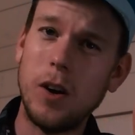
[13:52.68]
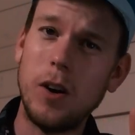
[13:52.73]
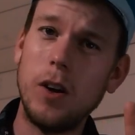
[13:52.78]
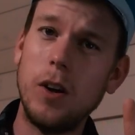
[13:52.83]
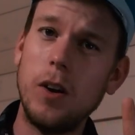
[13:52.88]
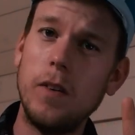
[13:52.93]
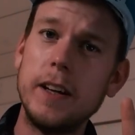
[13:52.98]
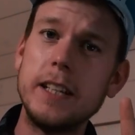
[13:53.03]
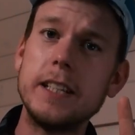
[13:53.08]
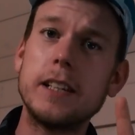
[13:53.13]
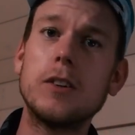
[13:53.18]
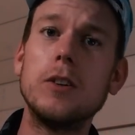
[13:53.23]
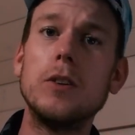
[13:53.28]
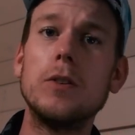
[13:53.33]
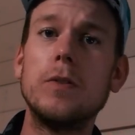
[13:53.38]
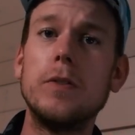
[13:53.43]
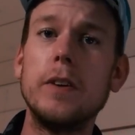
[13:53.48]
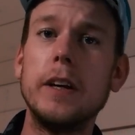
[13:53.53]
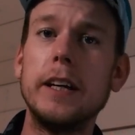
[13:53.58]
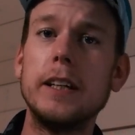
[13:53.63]
always a
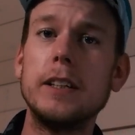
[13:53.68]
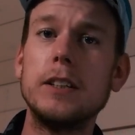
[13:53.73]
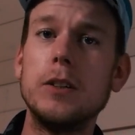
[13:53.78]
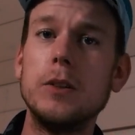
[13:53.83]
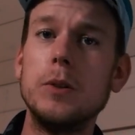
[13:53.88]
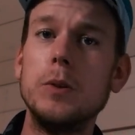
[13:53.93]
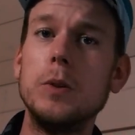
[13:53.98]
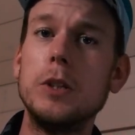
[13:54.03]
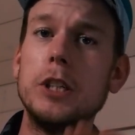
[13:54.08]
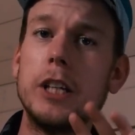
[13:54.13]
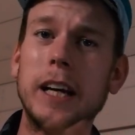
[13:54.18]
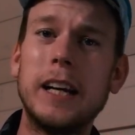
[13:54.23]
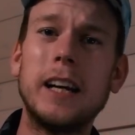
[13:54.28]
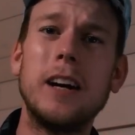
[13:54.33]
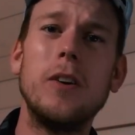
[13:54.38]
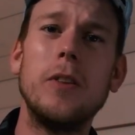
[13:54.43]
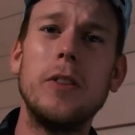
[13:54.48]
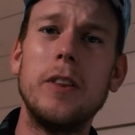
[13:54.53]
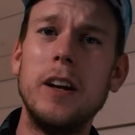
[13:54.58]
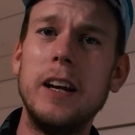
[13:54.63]
good thing to check
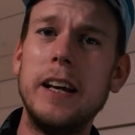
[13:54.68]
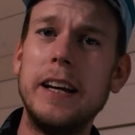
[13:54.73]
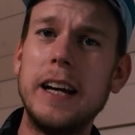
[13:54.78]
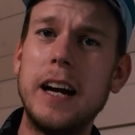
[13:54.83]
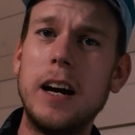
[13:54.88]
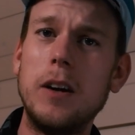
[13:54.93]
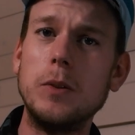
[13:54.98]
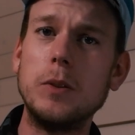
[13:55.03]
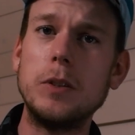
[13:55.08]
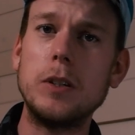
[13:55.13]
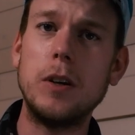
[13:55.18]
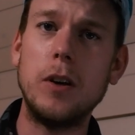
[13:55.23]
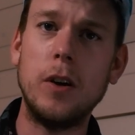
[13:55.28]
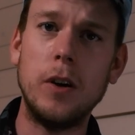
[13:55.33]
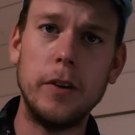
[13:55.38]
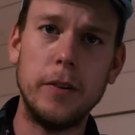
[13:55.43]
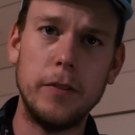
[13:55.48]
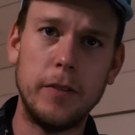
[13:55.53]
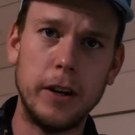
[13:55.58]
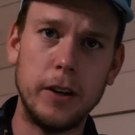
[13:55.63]
out the layout
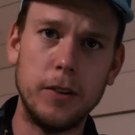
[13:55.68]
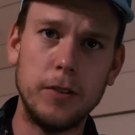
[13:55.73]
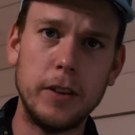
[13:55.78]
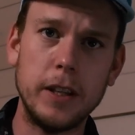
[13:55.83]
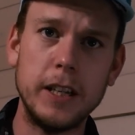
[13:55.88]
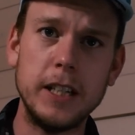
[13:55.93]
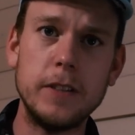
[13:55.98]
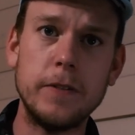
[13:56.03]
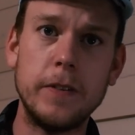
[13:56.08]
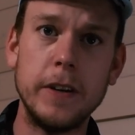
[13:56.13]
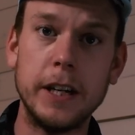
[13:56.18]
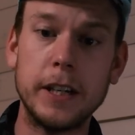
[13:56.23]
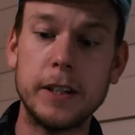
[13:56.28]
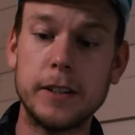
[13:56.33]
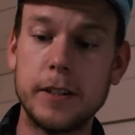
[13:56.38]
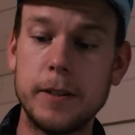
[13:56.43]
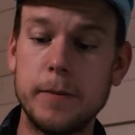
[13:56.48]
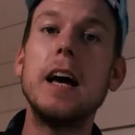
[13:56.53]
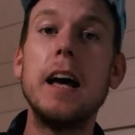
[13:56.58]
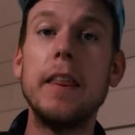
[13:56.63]
on one of these
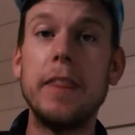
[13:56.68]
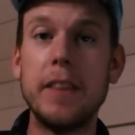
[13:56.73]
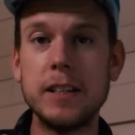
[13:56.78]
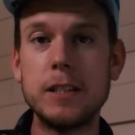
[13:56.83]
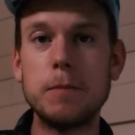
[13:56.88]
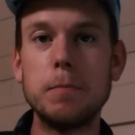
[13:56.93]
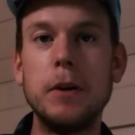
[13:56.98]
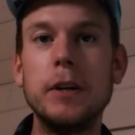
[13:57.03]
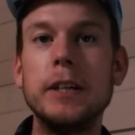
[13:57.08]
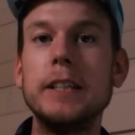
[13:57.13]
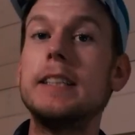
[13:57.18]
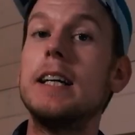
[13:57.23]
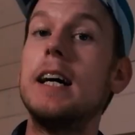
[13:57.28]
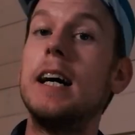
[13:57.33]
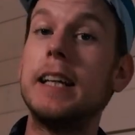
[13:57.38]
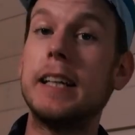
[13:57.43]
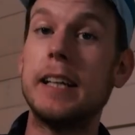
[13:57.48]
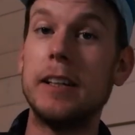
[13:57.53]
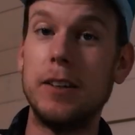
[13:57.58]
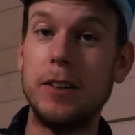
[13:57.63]
things. At this point,
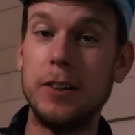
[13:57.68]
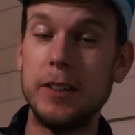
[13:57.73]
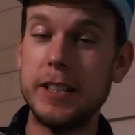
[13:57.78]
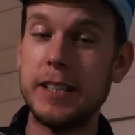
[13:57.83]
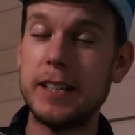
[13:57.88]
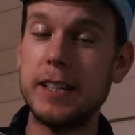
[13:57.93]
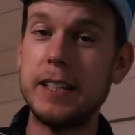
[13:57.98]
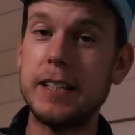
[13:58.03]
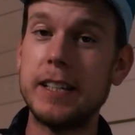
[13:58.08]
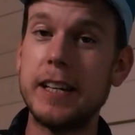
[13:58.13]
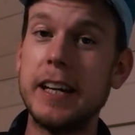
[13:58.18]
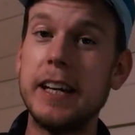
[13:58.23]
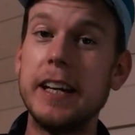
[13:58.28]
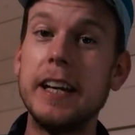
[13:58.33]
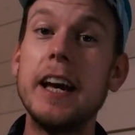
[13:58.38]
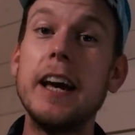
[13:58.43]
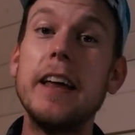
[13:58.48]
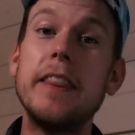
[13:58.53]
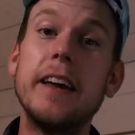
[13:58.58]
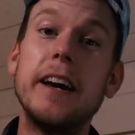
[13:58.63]
I can honestly say
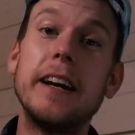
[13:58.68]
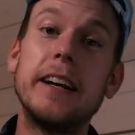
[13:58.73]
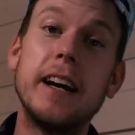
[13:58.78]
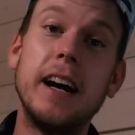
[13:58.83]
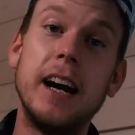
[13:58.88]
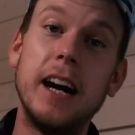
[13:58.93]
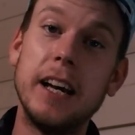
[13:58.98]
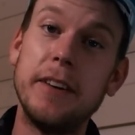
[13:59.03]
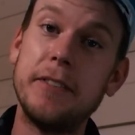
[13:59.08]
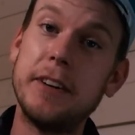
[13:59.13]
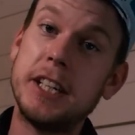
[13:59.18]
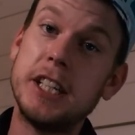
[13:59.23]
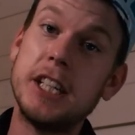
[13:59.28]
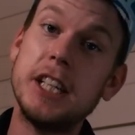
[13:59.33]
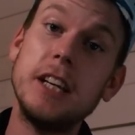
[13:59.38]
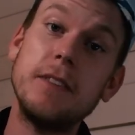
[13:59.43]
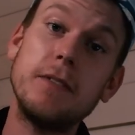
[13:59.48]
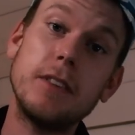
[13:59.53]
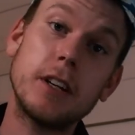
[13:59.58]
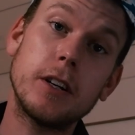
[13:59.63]
that I've
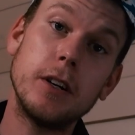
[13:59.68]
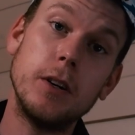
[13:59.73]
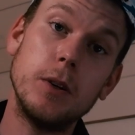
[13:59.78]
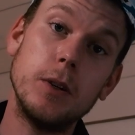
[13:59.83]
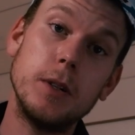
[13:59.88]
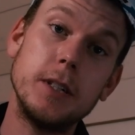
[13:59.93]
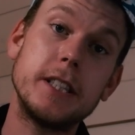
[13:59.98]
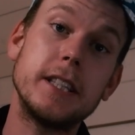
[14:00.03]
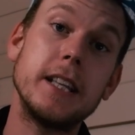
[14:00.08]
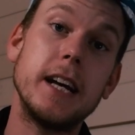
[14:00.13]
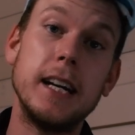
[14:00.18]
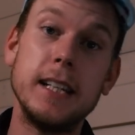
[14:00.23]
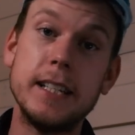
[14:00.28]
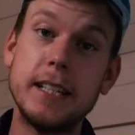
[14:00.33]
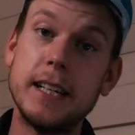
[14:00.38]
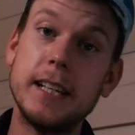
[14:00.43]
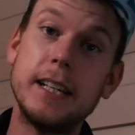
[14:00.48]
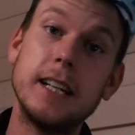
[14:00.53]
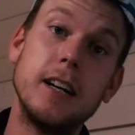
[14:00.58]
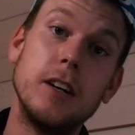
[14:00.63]
achieved the goals that I
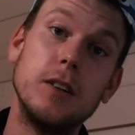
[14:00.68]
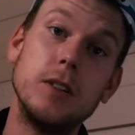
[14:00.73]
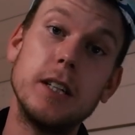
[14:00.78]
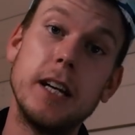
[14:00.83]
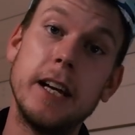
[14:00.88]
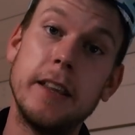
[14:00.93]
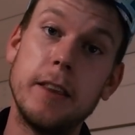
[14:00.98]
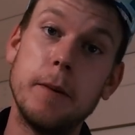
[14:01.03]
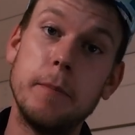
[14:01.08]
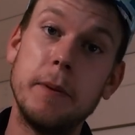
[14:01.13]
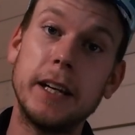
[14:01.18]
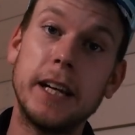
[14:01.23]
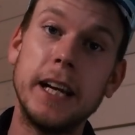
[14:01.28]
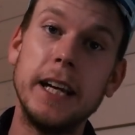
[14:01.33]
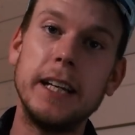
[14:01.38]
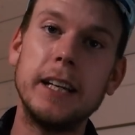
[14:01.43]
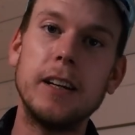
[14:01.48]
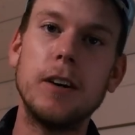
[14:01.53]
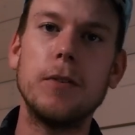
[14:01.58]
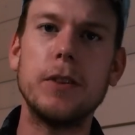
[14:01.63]
set out at the
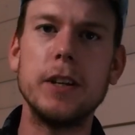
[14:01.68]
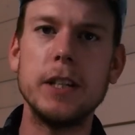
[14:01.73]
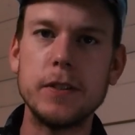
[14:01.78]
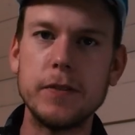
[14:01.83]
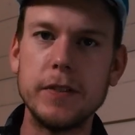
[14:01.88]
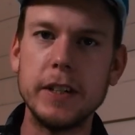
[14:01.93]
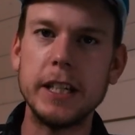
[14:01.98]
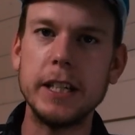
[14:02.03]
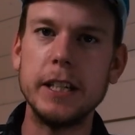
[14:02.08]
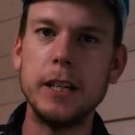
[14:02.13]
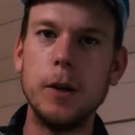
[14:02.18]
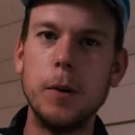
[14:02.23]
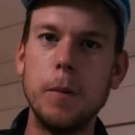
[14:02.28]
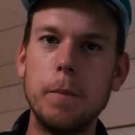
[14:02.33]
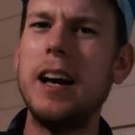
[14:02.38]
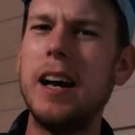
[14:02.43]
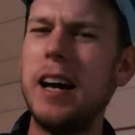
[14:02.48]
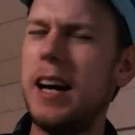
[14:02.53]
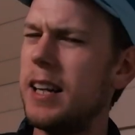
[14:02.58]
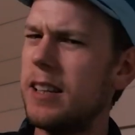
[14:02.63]
beginning of this video.
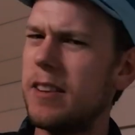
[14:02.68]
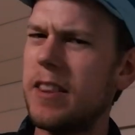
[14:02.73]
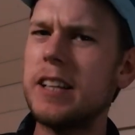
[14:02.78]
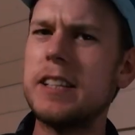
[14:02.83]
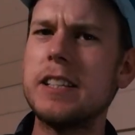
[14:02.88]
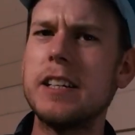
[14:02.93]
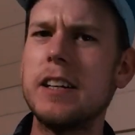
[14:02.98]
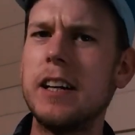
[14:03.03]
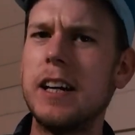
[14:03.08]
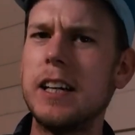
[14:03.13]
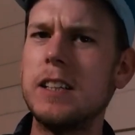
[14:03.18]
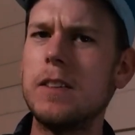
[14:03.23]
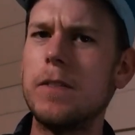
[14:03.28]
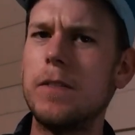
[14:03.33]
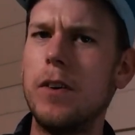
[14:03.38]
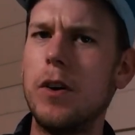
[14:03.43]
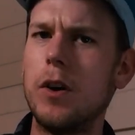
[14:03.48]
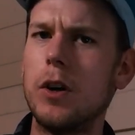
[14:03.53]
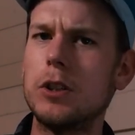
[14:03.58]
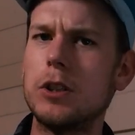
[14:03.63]
And that's a nice
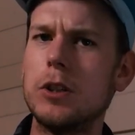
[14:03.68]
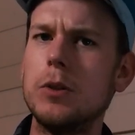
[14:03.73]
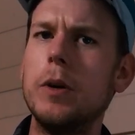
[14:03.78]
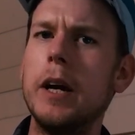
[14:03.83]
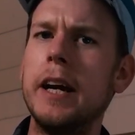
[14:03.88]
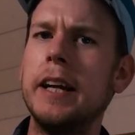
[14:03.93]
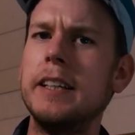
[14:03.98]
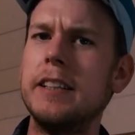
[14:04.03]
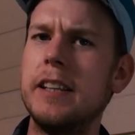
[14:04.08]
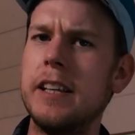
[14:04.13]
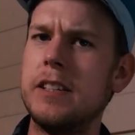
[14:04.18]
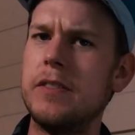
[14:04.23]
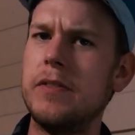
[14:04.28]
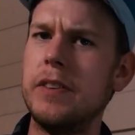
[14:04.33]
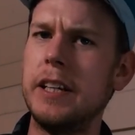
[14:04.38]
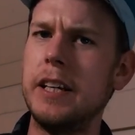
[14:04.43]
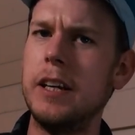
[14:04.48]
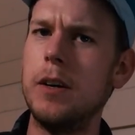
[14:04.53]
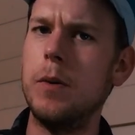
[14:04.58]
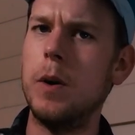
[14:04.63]
thought to end this
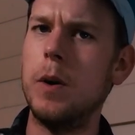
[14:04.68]
video